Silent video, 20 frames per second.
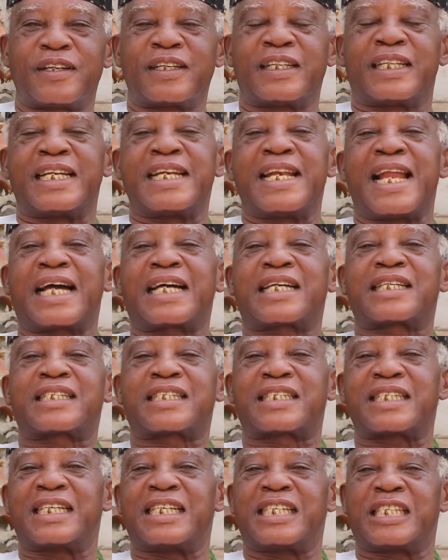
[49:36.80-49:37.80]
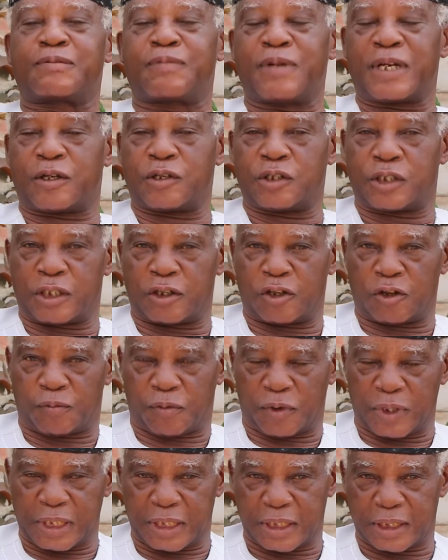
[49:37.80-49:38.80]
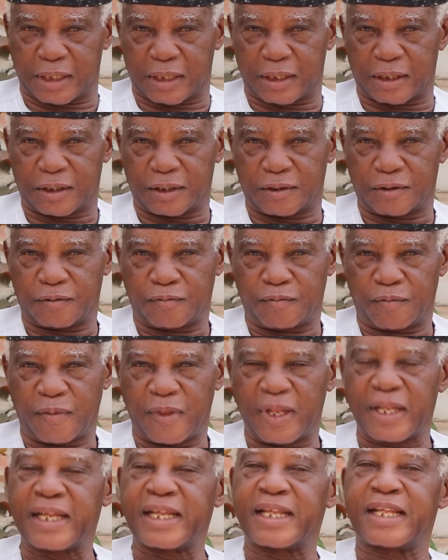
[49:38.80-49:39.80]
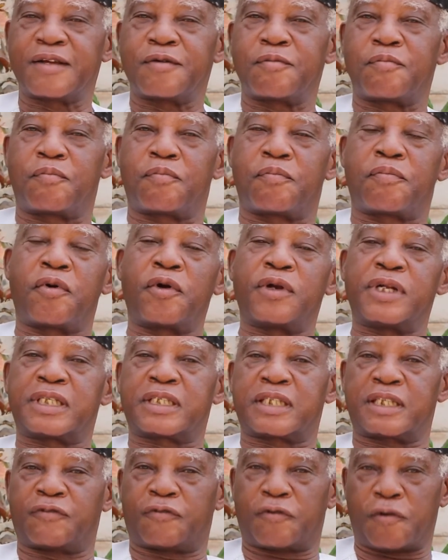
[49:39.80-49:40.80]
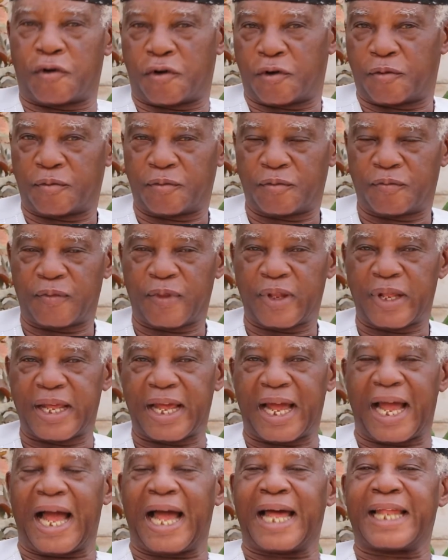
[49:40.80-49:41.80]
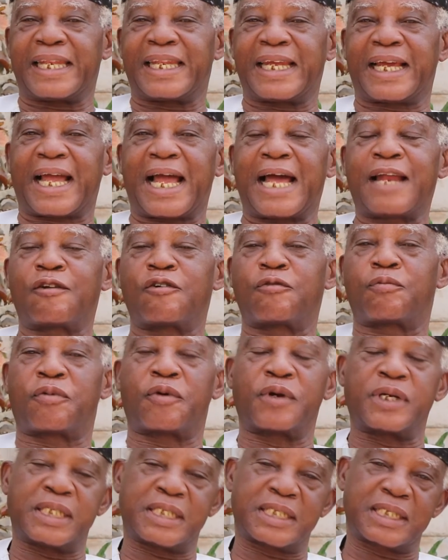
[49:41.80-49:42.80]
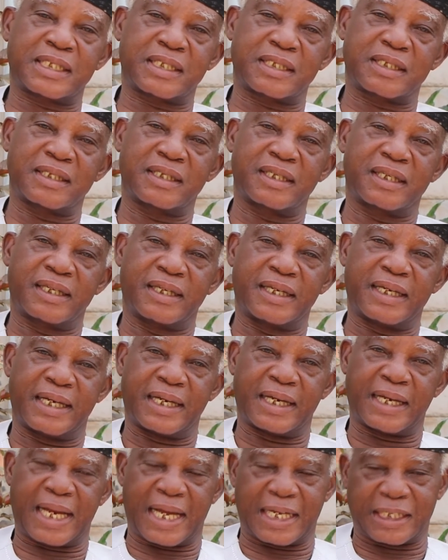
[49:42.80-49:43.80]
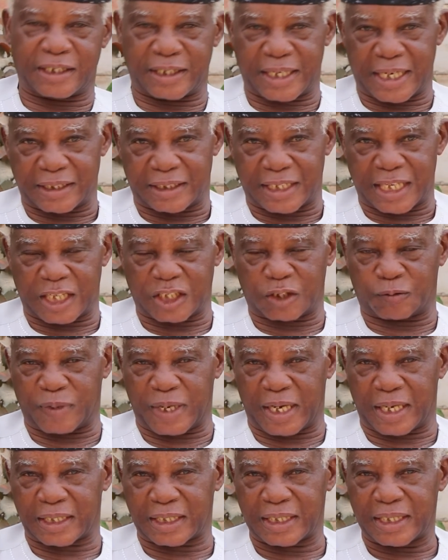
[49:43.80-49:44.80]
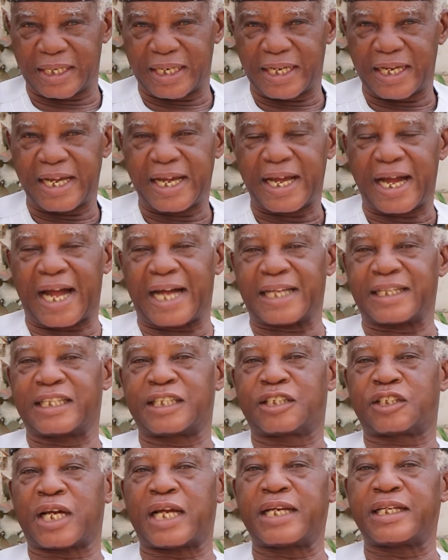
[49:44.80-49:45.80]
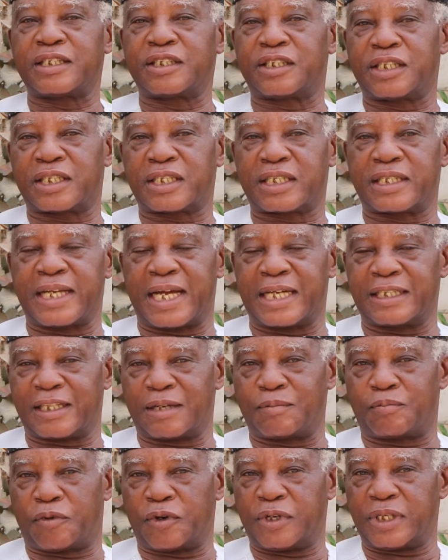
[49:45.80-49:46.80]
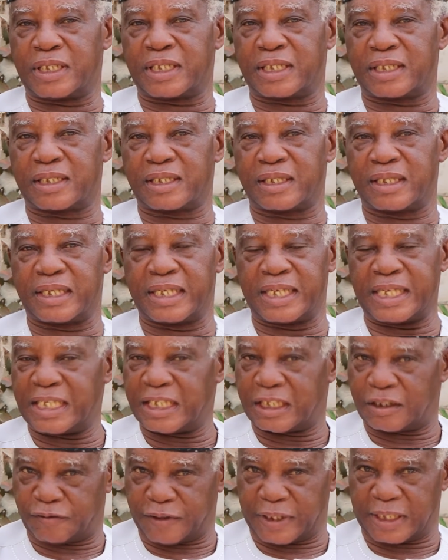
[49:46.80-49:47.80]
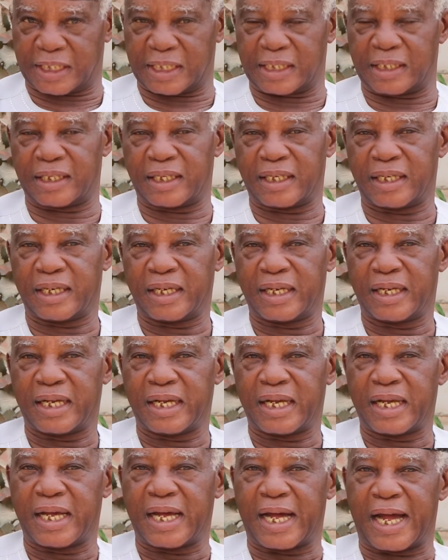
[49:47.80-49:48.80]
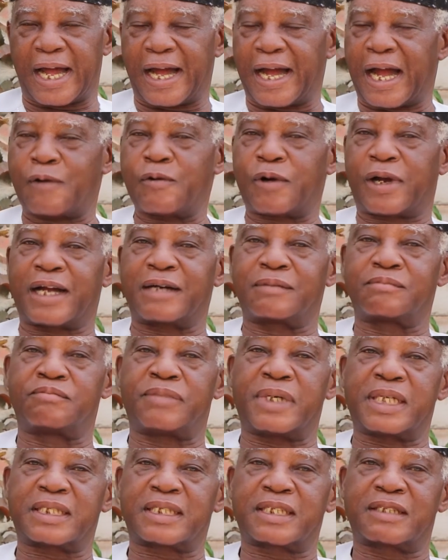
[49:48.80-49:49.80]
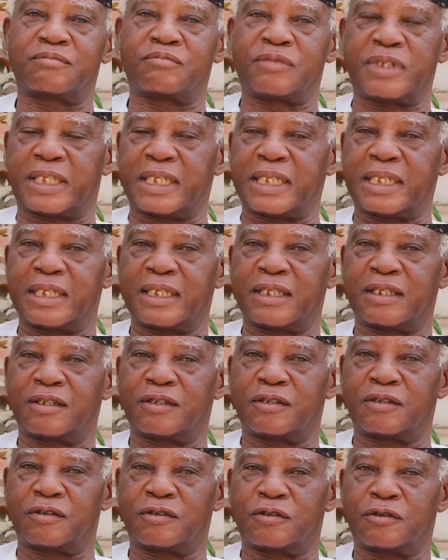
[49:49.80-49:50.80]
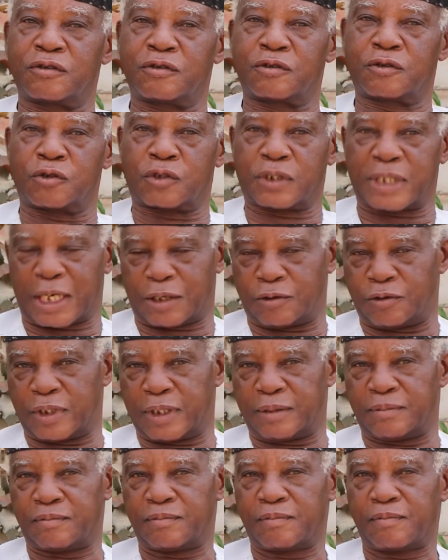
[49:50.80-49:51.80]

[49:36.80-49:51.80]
the next Inspector General of Police, police reform, and the kind of police Nigerians expect, and the challenges Nigerian police is facing, and how we can best begin to tackle them.